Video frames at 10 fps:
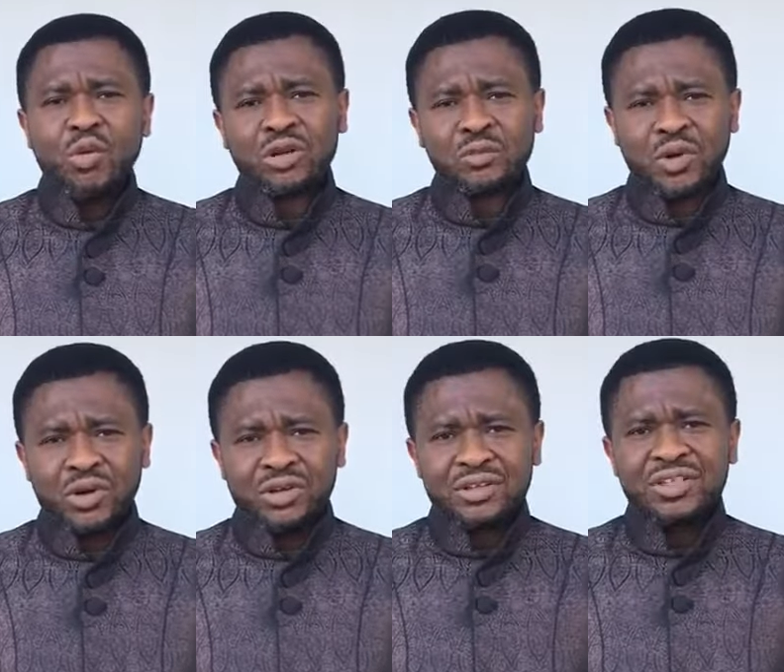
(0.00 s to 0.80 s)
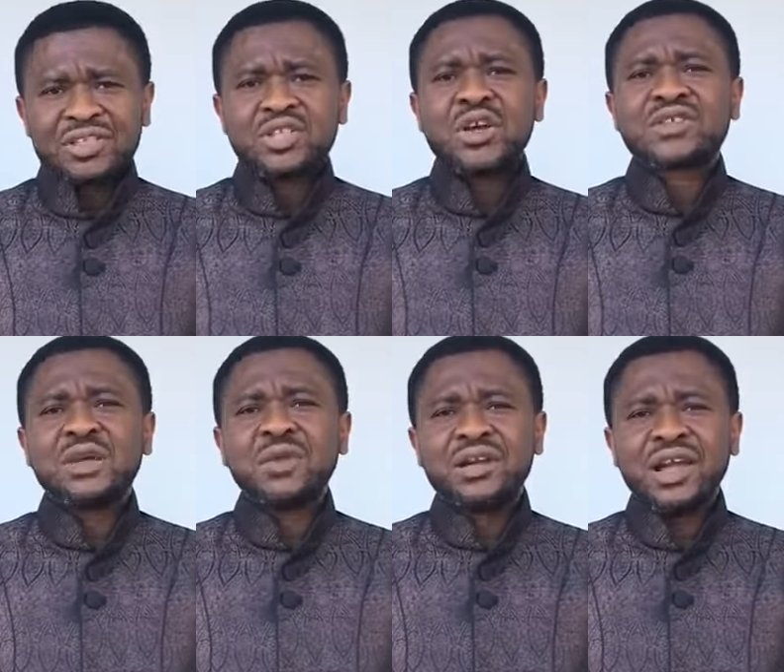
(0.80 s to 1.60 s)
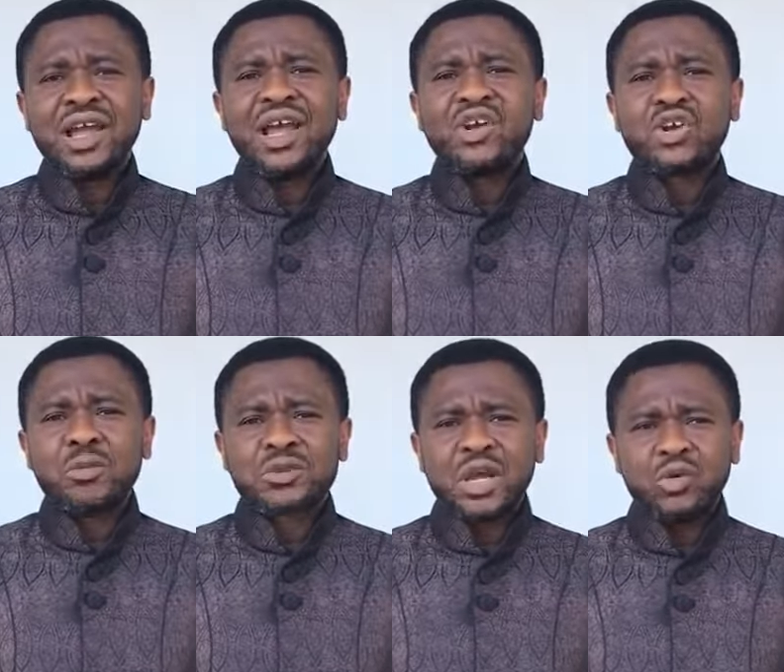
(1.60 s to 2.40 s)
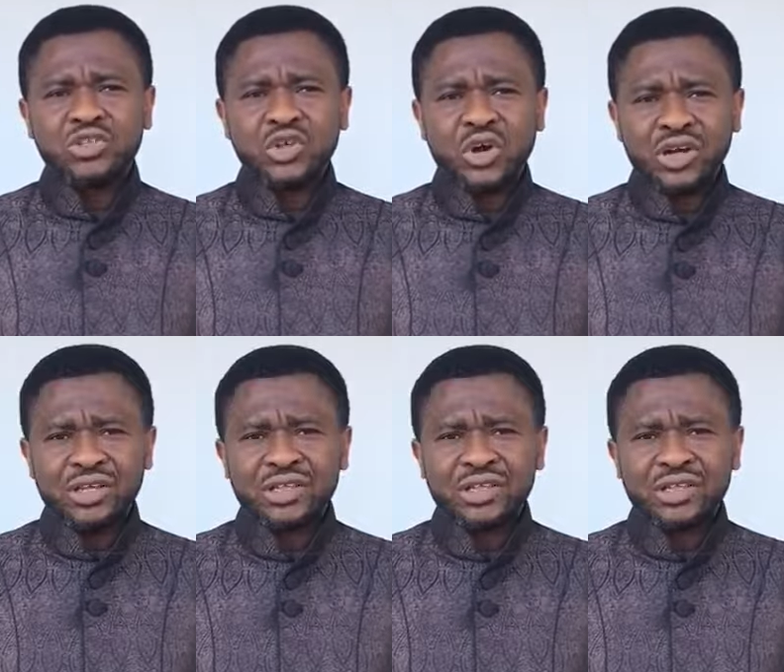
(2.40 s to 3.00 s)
What more? The city of Samaria erupted with joy